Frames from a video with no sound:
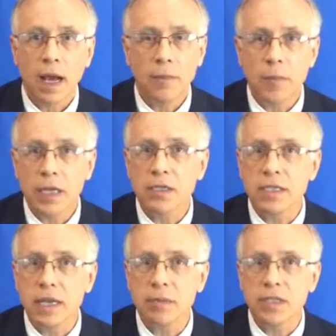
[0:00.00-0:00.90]
Metal
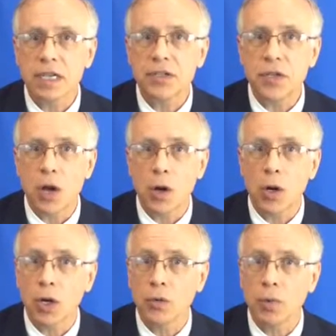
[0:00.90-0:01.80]
stabilization
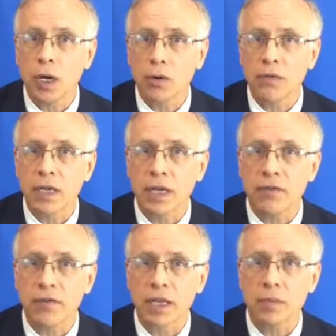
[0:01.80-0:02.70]
hardware, however, can
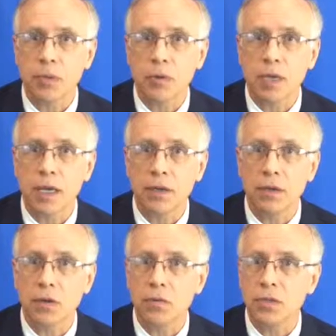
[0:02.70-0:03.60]
affect the proton
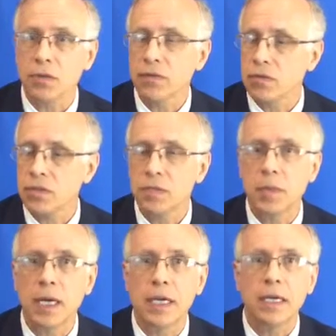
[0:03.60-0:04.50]
dose. So if there's
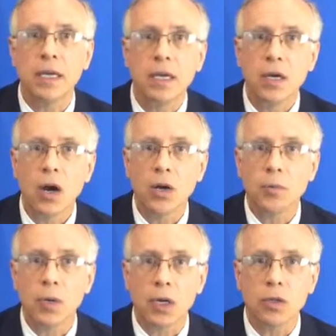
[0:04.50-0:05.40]
spine
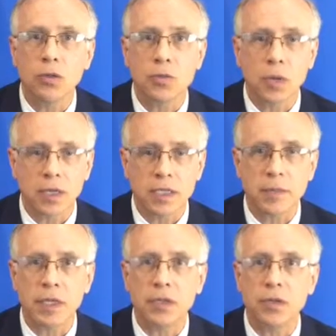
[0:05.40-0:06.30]
hardware in close
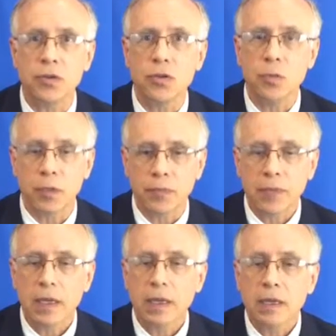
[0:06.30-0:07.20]
proximity to the tumor,
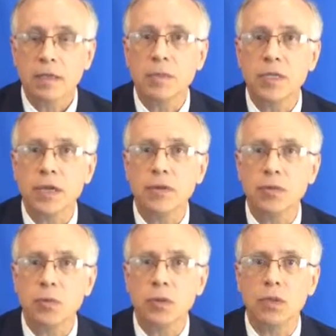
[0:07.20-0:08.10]
some
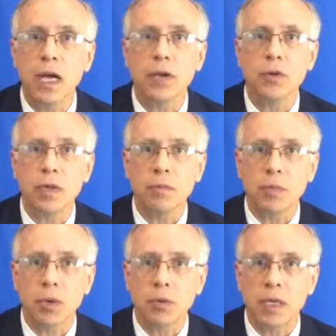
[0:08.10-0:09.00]
centers will not treat
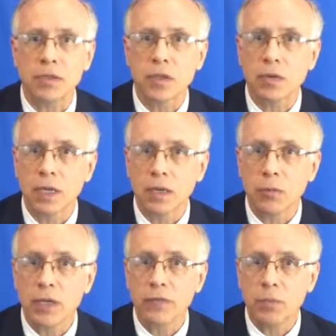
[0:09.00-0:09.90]
with protons, although
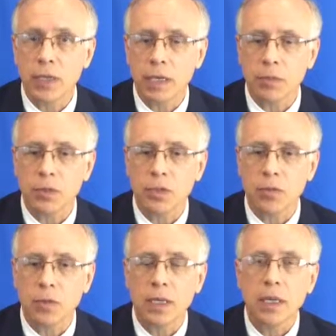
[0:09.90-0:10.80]
we've been able
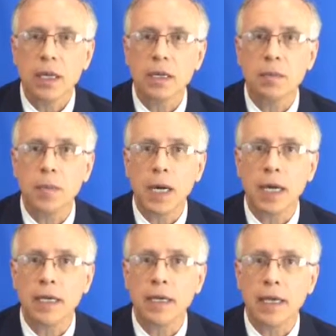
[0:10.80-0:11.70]
to
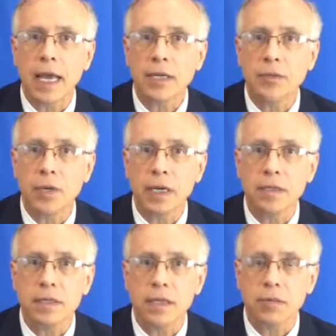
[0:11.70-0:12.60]
combine
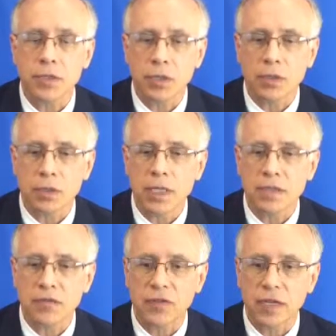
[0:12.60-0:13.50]
X-rays, which are
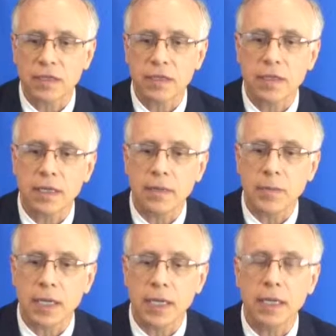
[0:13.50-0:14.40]
less affected
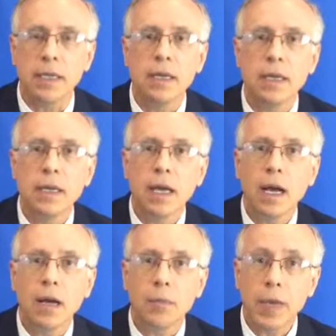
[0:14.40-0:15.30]
by
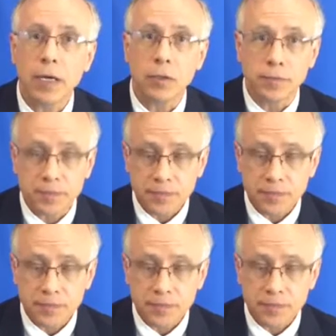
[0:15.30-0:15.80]
metal,